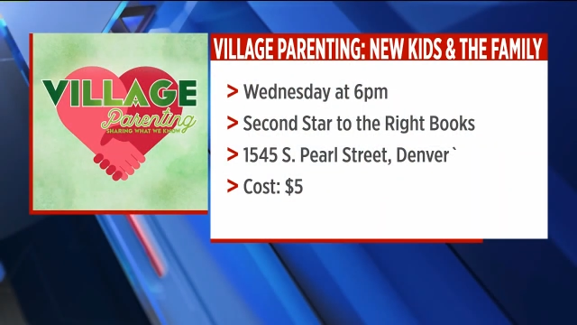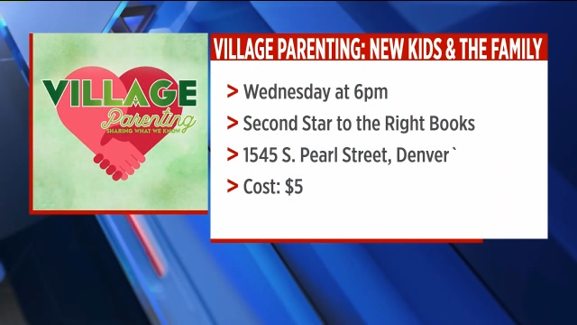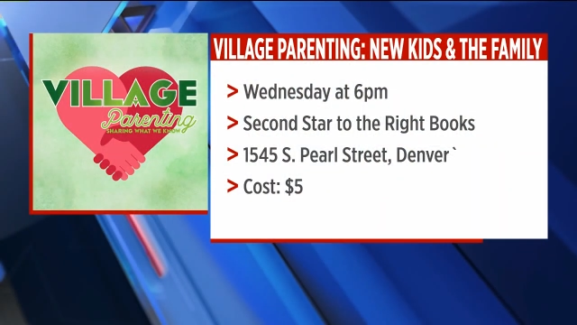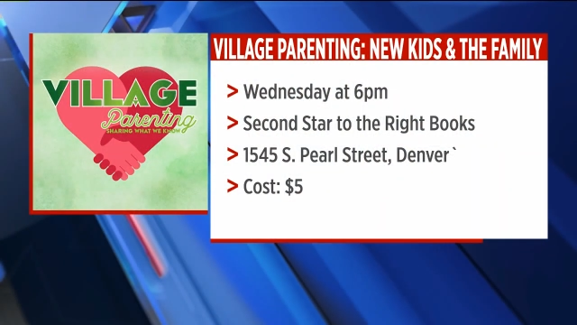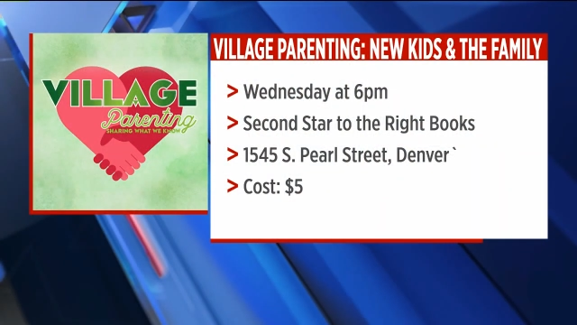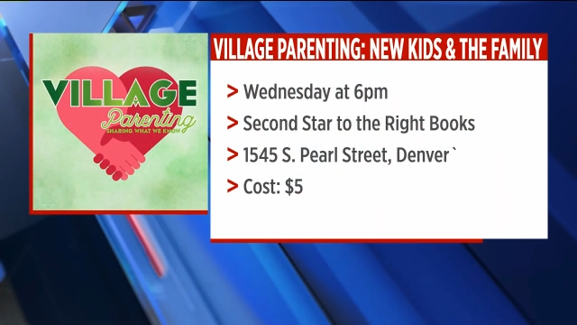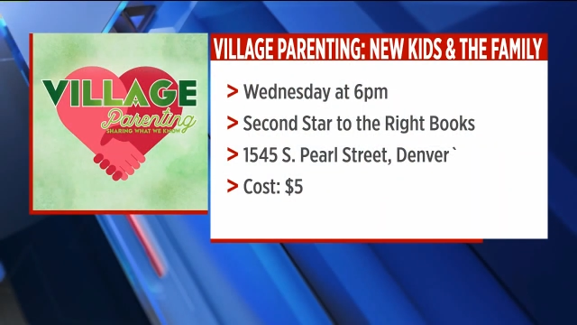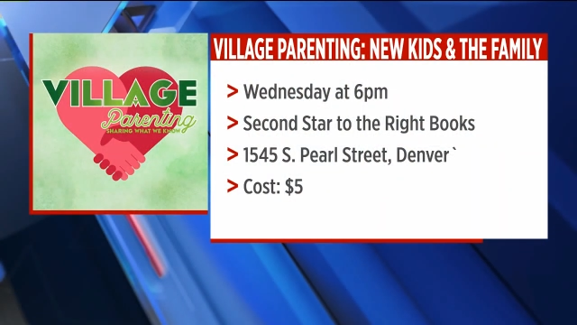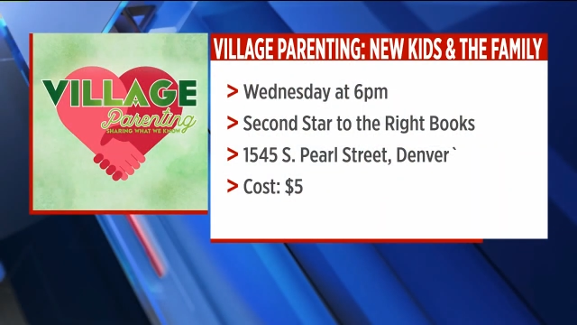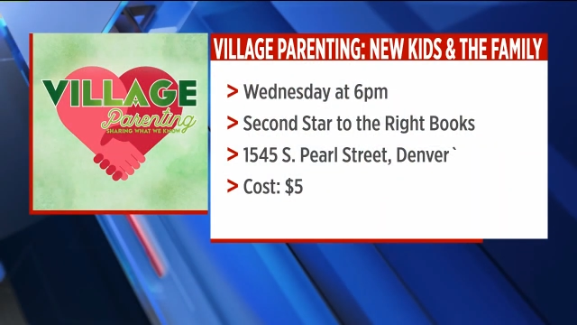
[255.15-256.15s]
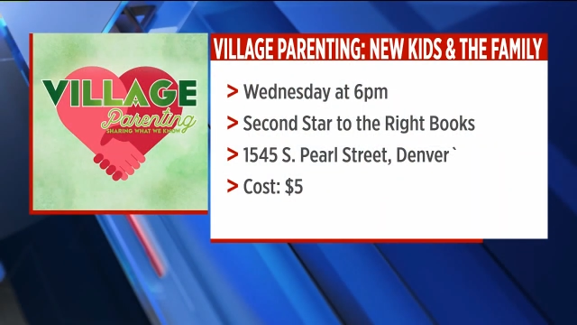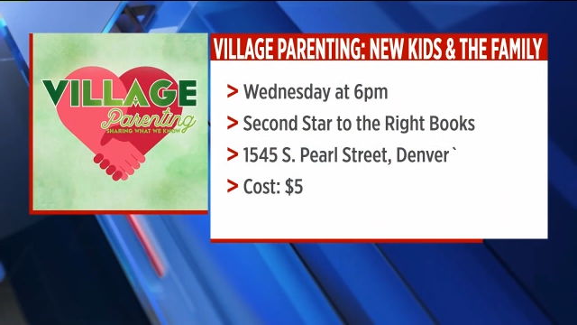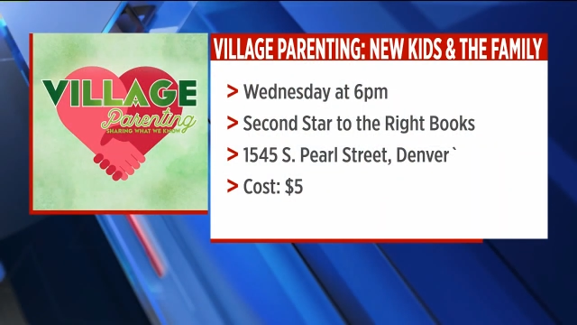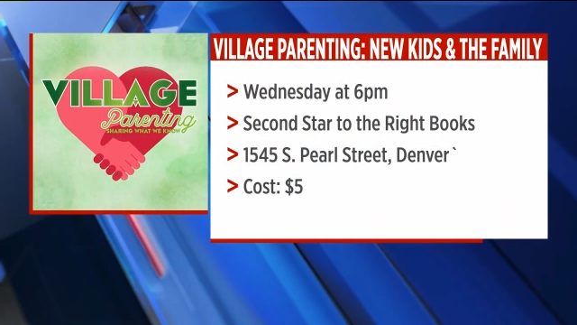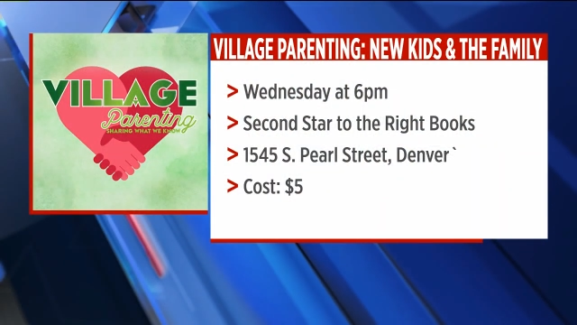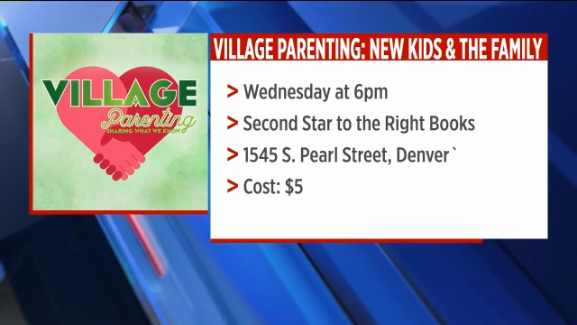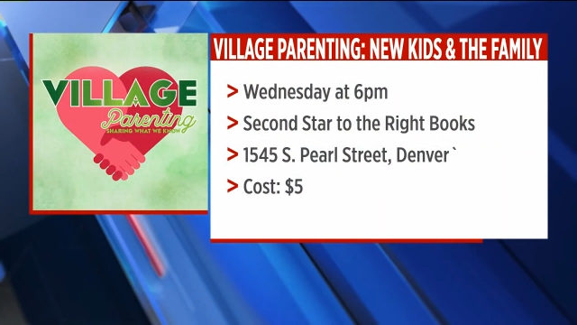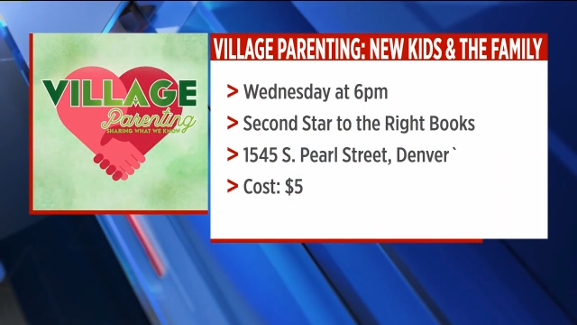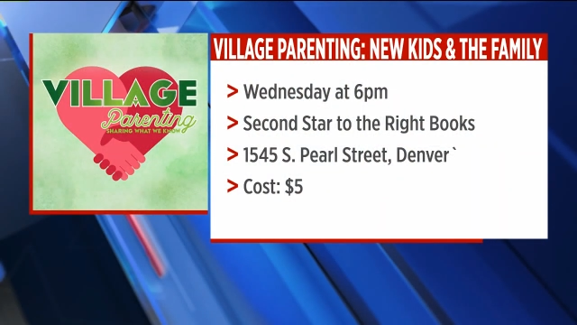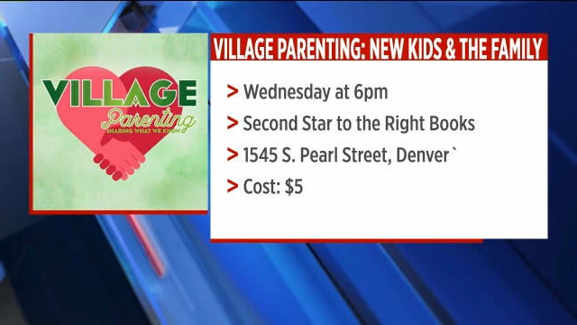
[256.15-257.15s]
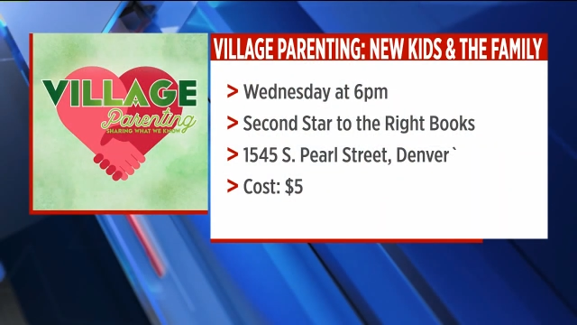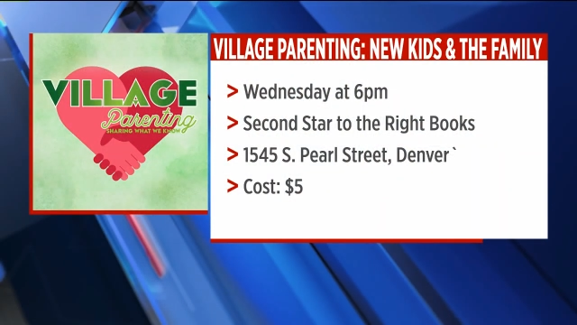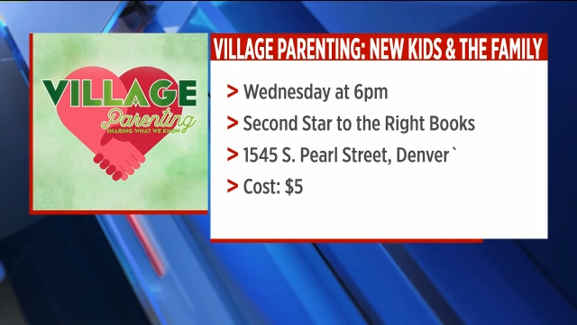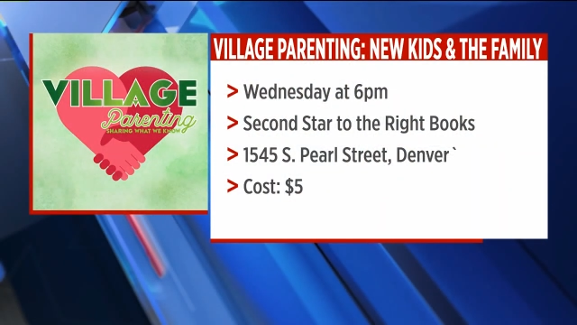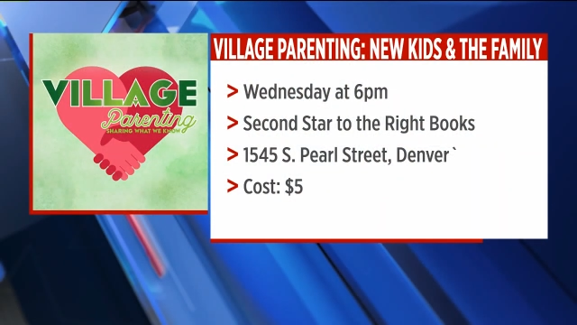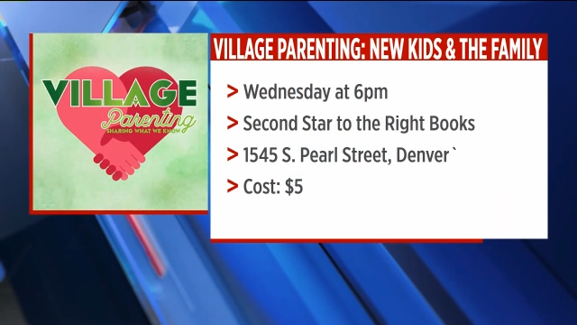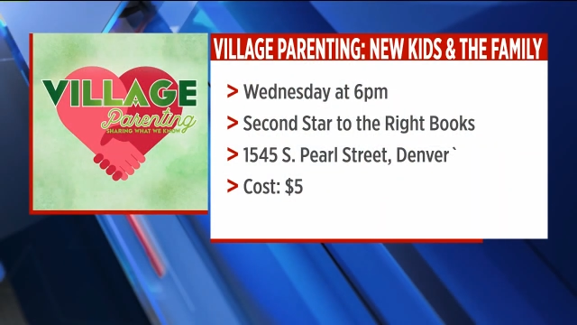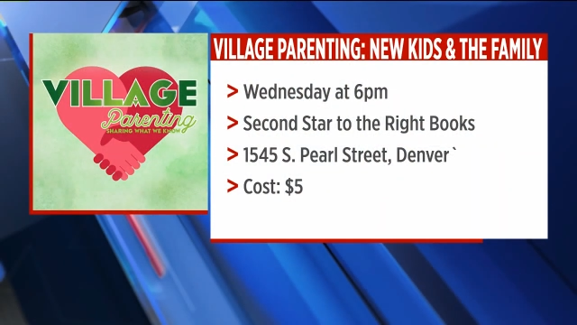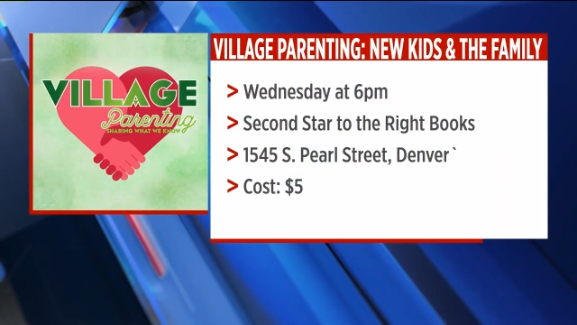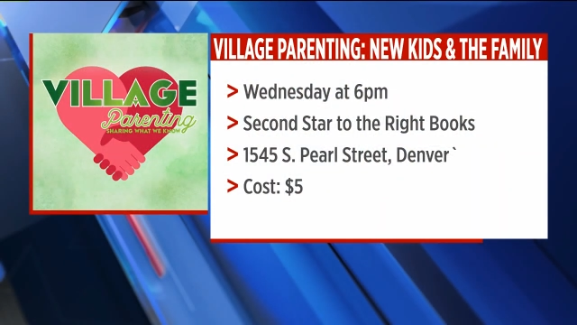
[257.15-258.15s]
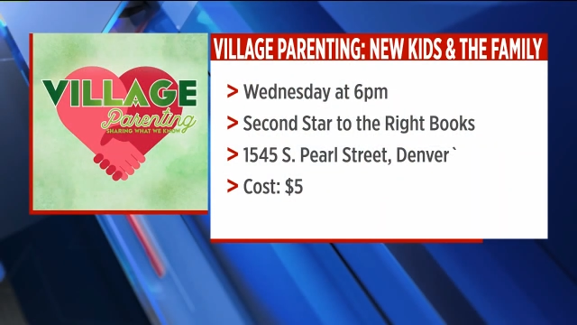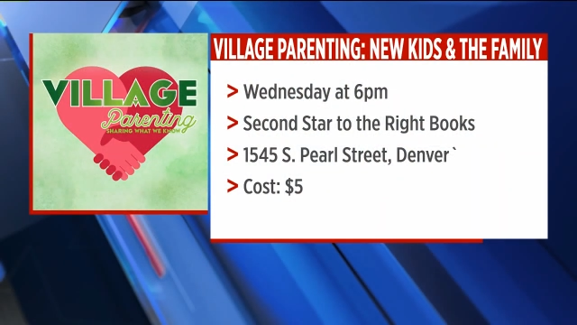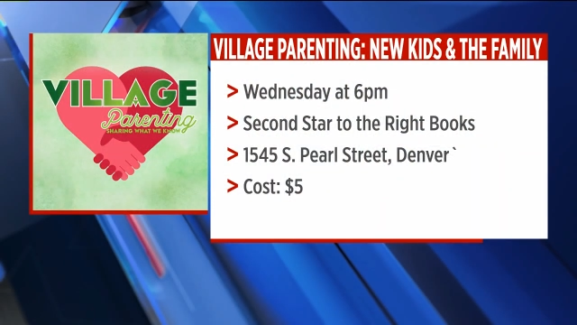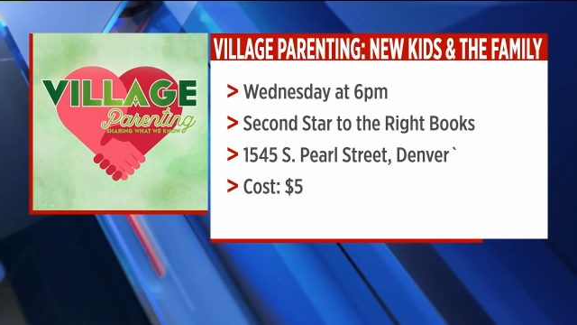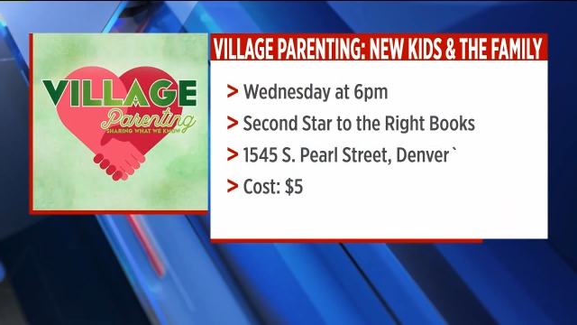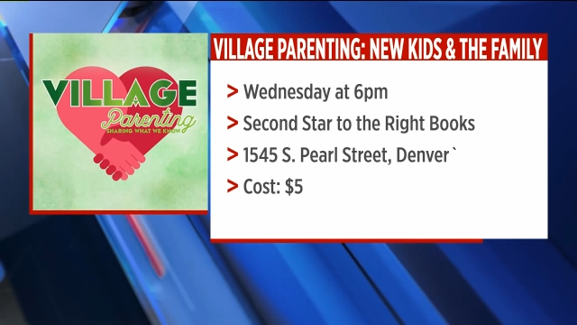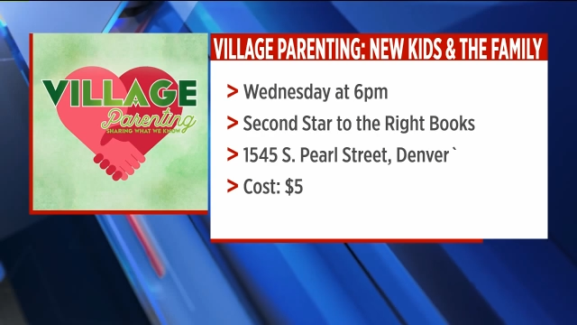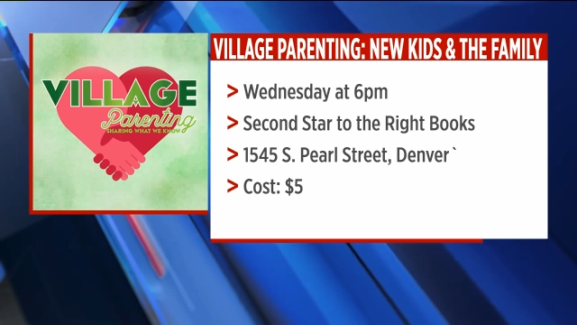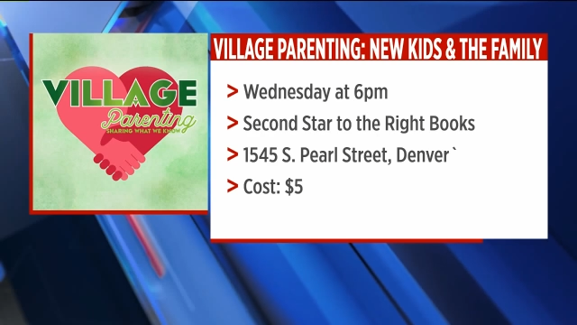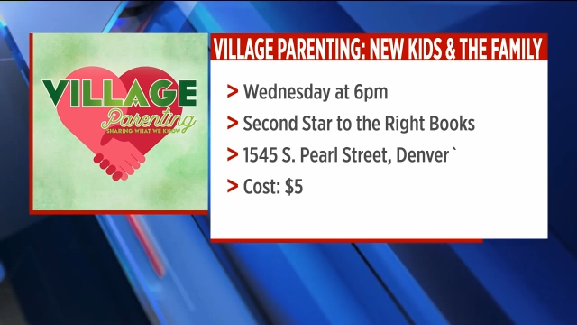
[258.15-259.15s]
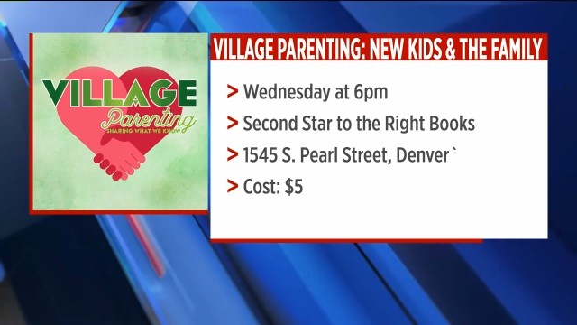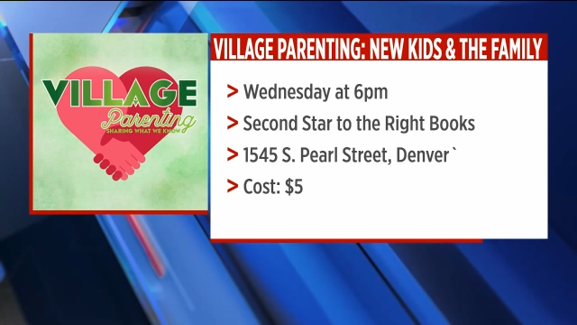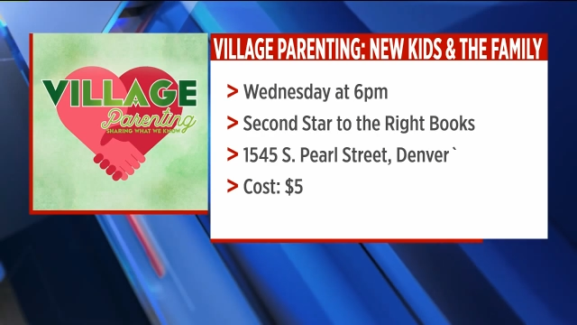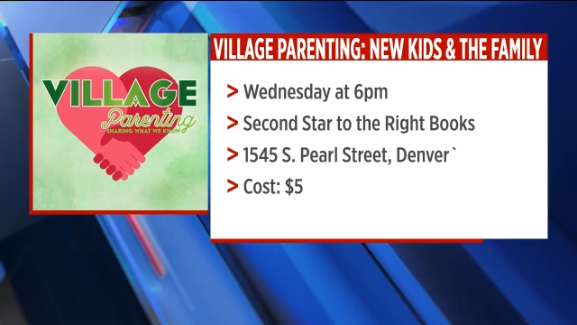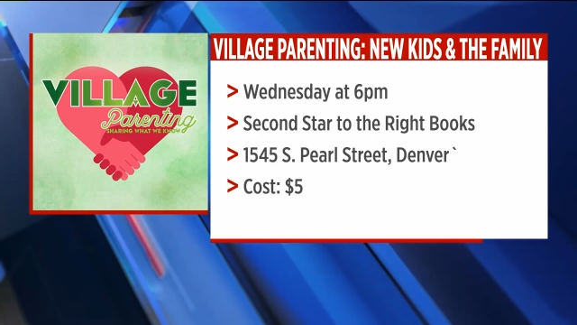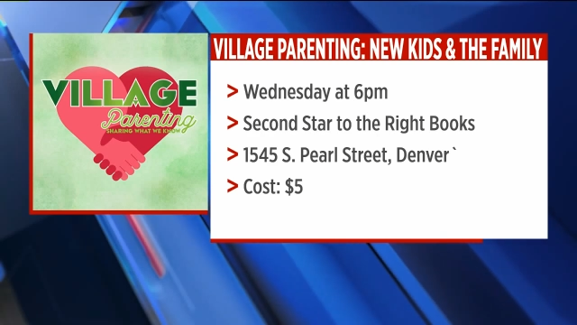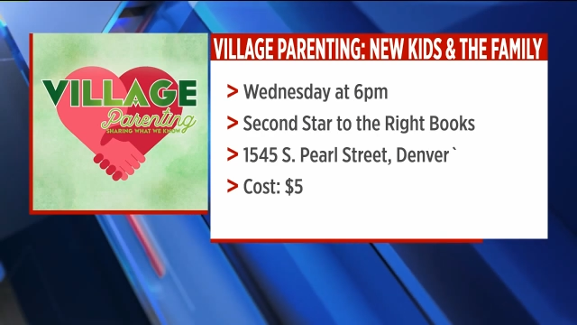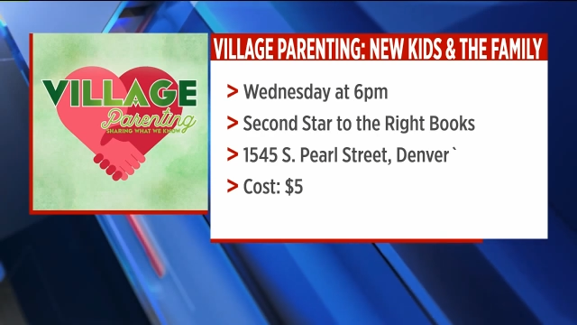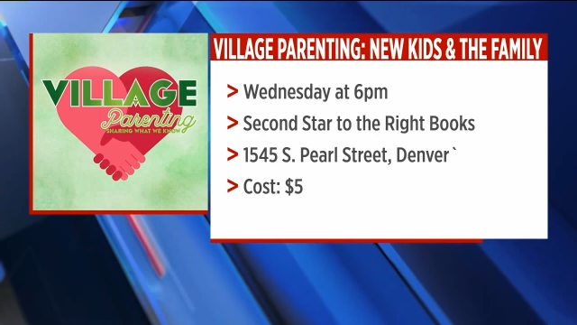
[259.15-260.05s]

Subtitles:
[unreadable: no face in view]